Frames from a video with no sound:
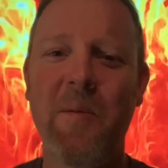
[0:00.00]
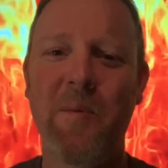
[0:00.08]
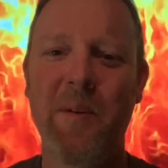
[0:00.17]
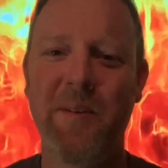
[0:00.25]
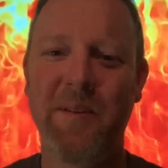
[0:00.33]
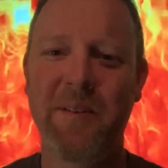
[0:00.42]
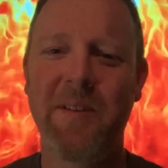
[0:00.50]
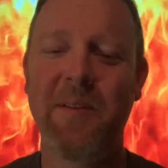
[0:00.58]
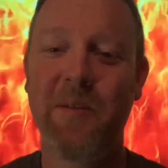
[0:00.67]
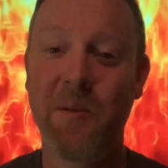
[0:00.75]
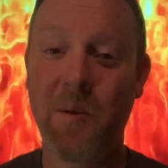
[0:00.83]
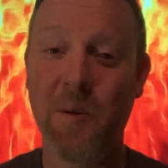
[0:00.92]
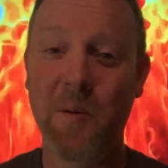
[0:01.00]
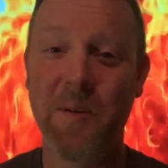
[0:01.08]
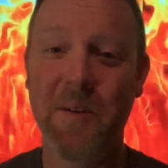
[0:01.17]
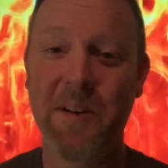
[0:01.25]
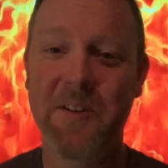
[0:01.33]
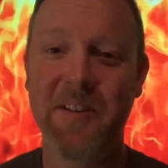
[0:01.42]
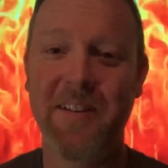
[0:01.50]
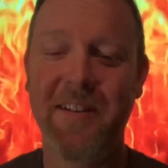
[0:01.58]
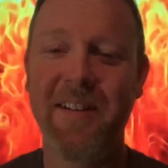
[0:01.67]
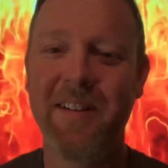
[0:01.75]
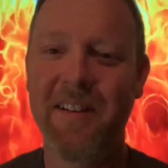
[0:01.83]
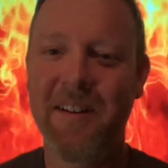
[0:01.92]
Ones, the horror edition,
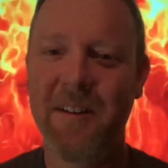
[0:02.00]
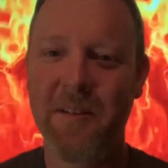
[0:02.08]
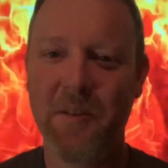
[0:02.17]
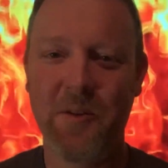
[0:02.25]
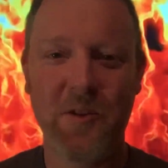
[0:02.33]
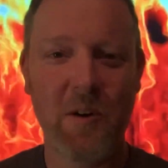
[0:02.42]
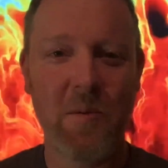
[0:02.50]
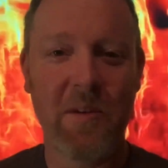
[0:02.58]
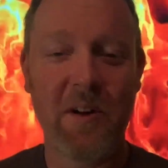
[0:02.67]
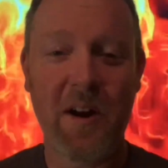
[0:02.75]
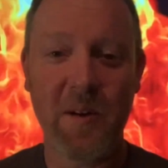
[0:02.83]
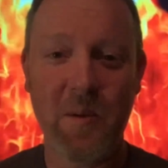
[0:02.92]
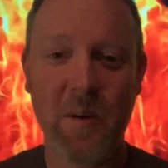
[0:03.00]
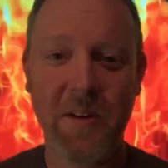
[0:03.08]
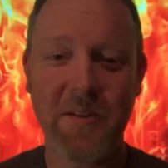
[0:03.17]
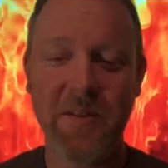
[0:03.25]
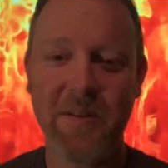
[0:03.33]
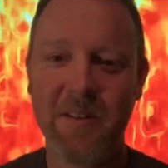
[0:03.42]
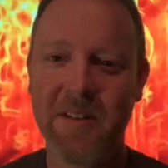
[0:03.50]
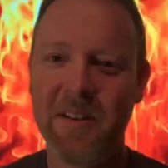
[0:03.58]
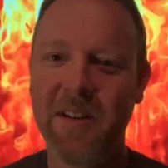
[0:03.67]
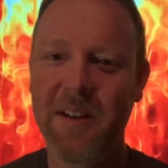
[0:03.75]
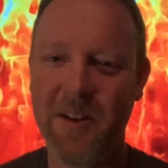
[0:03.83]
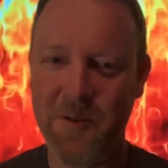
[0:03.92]
the show with hot questions
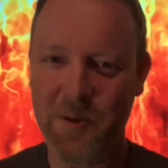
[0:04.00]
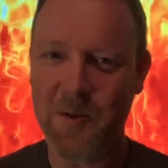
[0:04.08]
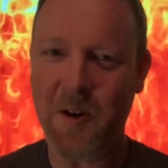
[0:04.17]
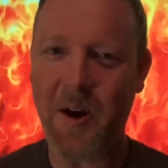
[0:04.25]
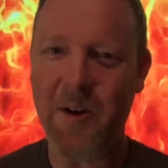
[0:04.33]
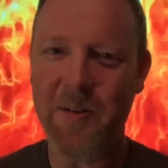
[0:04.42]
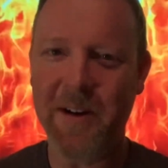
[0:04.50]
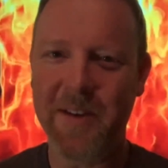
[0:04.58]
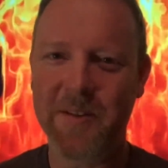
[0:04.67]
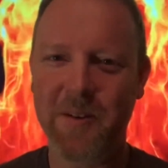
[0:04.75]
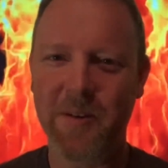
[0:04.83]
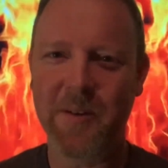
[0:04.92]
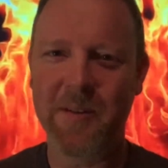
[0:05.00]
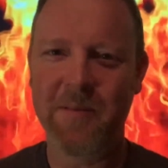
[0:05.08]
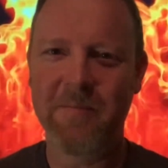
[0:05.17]
and your hotter answers.